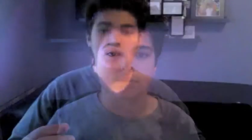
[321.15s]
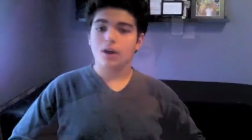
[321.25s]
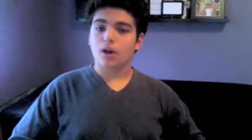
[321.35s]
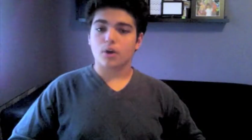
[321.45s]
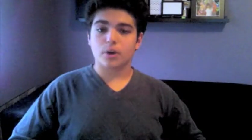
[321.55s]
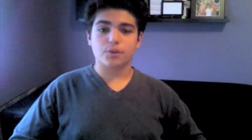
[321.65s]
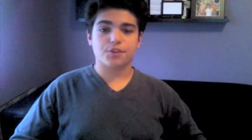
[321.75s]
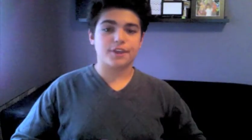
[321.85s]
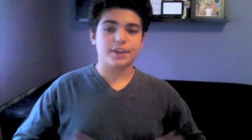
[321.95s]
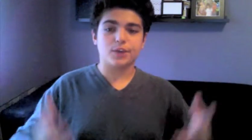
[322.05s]
Alright, well,
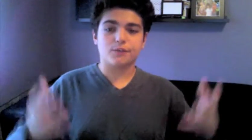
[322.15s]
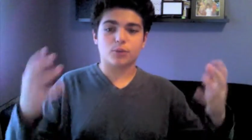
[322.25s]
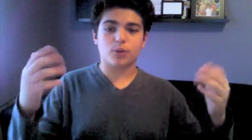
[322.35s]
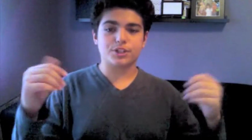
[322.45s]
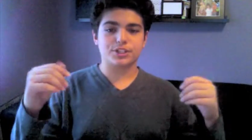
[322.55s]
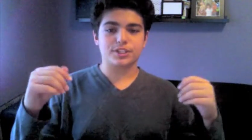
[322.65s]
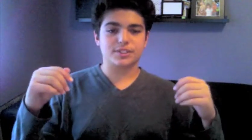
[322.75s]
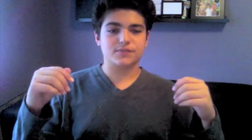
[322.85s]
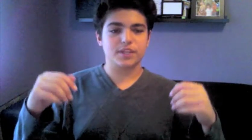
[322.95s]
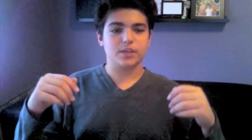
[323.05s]
thank you for watching
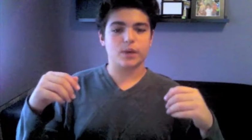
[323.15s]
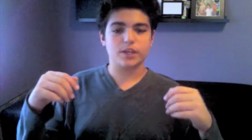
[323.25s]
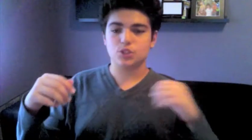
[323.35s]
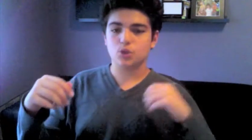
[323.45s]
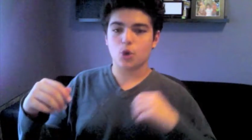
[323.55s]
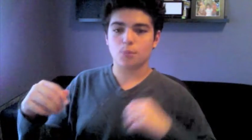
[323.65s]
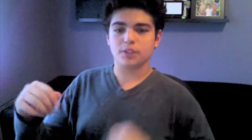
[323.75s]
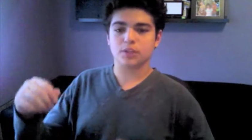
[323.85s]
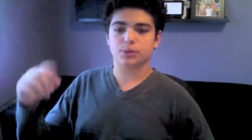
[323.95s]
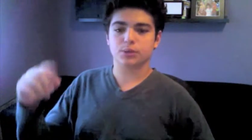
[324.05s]
this video. I do hope
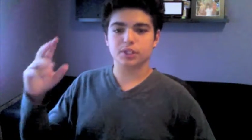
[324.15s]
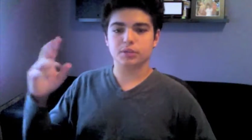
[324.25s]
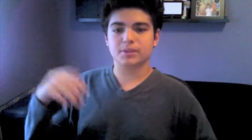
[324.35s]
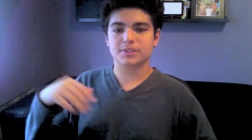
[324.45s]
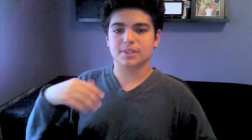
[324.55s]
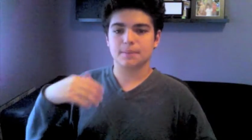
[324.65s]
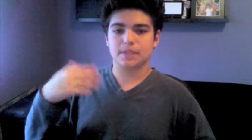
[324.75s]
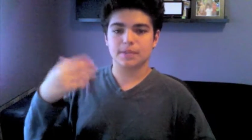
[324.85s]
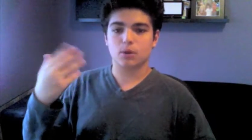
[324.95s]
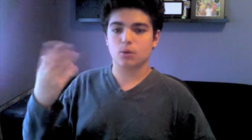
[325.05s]
that you learned a little bit of
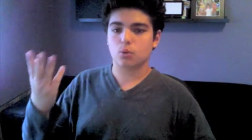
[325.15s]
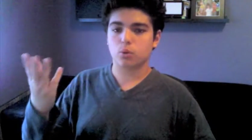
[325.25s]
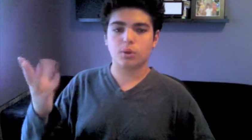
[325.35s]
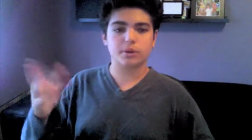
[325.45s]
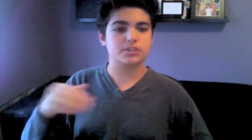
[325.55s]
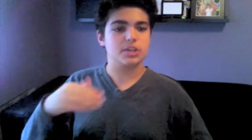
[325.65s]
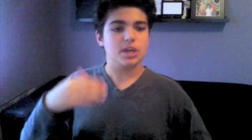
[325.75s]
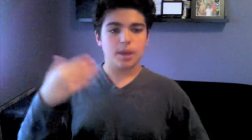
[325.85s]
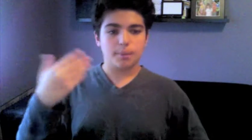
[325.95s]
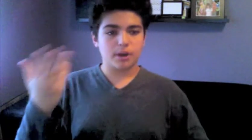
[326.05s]
something about quarks,
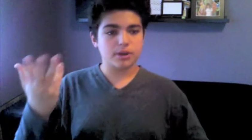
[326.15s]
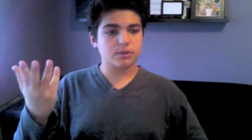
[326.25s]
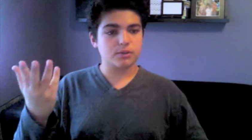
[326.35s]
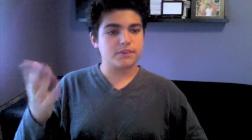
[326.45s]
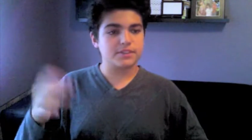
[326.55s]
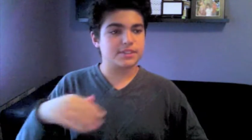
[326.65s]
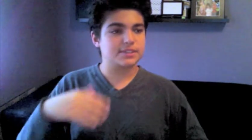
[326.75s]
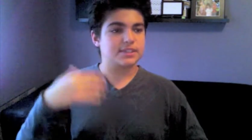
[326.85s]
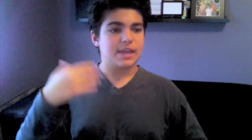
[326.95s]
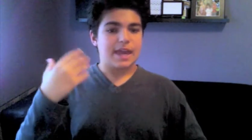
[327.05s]
particle
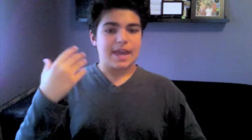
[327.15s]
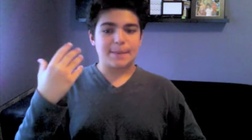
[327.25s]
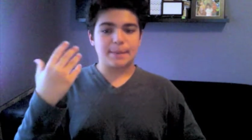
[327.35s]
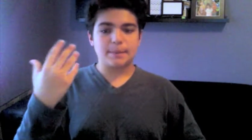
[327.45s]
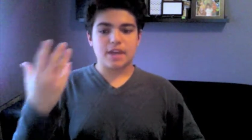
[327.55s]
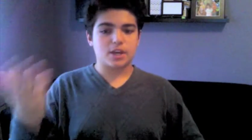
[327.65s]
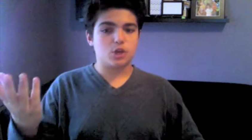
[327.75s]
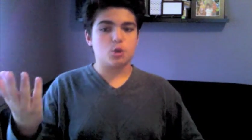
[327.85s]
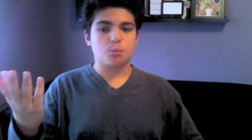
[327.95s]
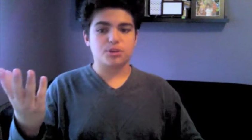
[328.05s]
physics, and maybe had a
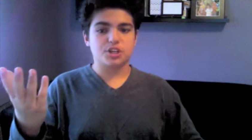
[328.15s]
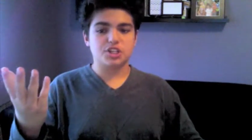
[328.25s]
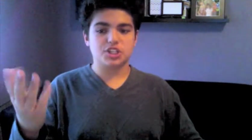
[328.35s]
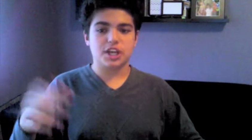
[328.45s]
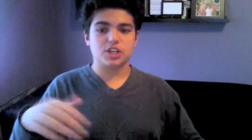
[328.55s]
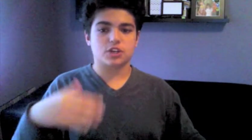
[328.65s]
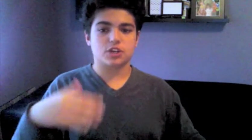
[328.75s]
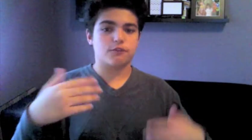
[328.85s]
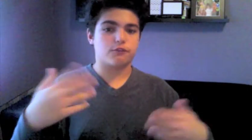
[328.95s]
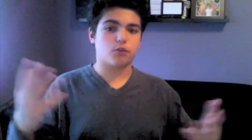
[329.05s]
new
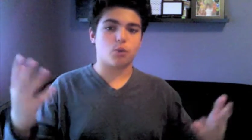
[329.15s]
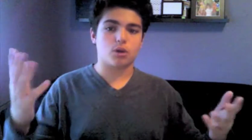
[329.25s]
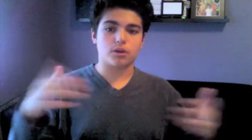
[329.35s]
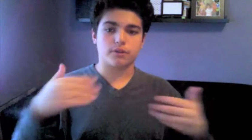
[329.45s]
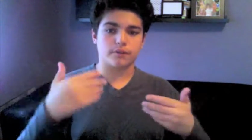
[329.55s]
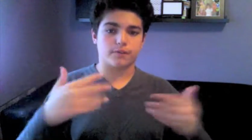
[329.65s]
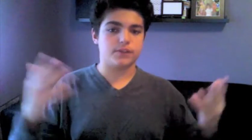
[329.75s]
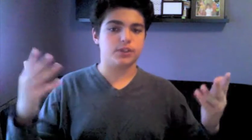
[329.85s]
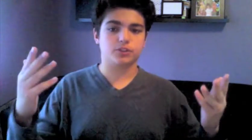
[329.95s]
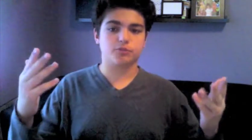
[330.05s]
appreciation for the
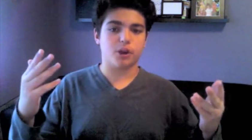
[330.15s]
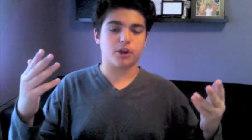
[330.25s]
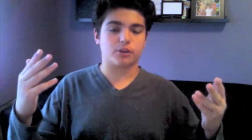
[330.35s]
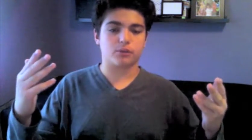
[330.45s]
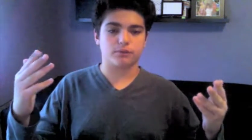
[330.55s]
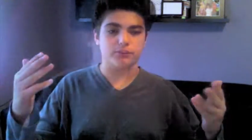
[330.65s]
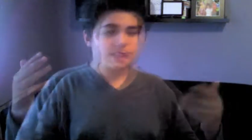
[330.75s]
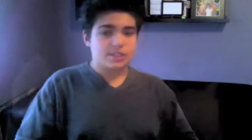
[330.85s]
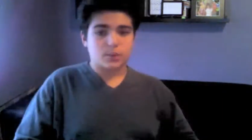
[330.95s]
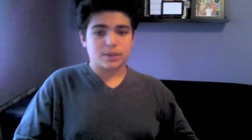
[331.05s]
field of particle
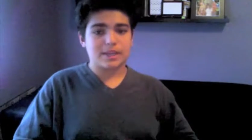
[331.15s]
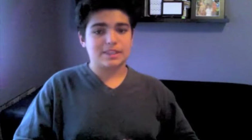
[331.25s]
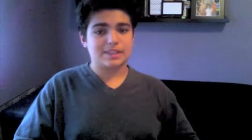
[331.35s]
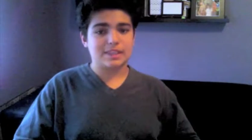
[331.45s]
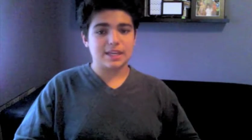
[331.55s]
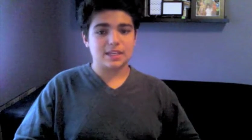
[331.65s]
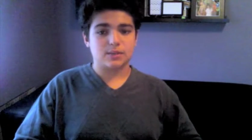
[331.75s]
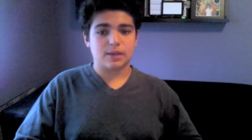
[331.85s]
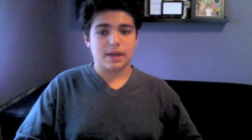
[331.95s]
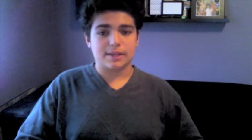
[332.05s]
physics. So again, thank
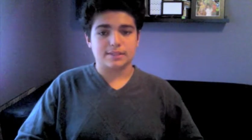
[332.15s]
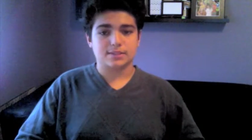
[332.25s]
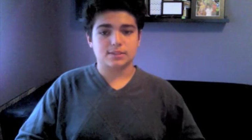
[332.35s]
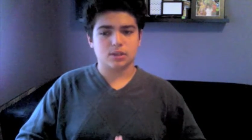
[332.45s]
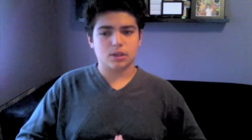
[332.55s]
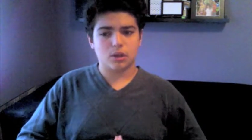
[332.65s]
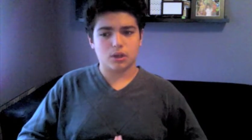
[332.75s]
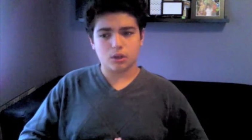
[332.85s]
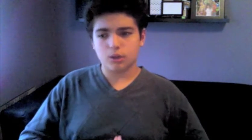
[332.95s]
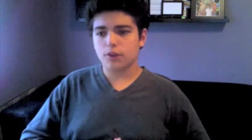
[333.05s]
you guys.
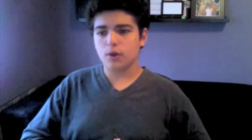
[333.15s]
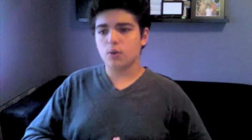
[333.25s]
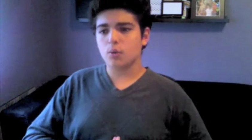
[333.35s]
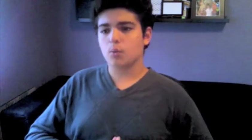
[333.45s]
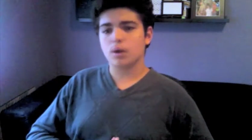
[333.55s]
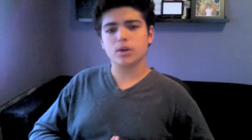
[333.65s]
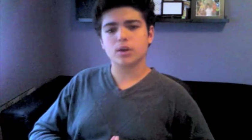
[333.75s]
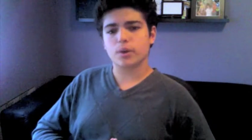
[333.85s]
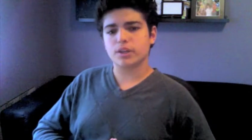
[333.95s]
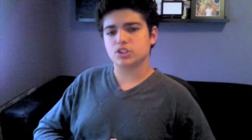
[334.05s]
Although, one
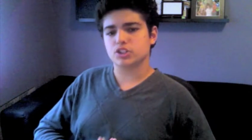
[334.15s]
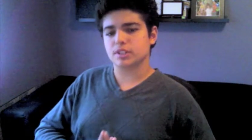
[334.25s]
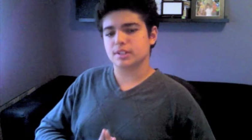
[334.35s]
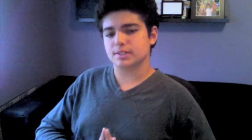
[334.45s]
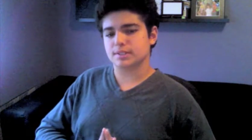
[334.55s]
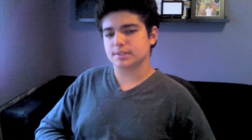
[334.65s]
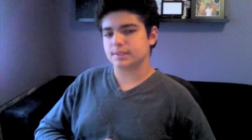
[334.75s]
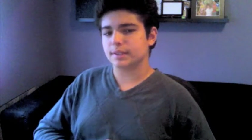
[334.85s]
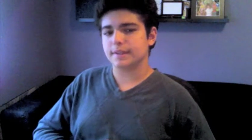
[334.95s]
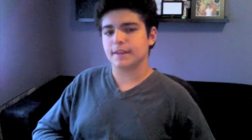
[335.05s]
question is
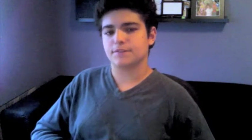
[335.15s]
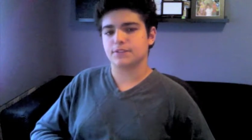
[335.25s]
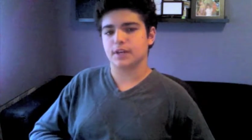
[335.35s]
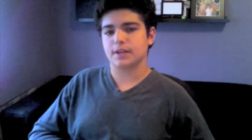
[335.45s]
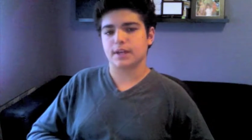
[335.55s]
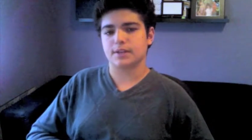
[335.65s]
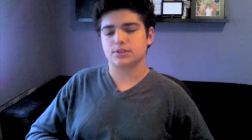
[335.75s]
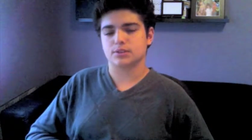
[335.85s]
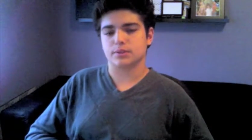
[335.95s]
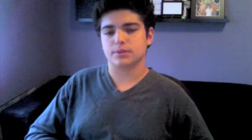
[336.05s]
still left
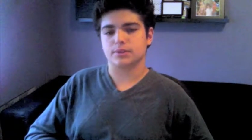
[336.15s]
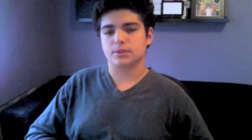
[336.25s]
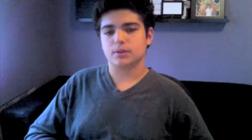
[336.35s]
unanswered.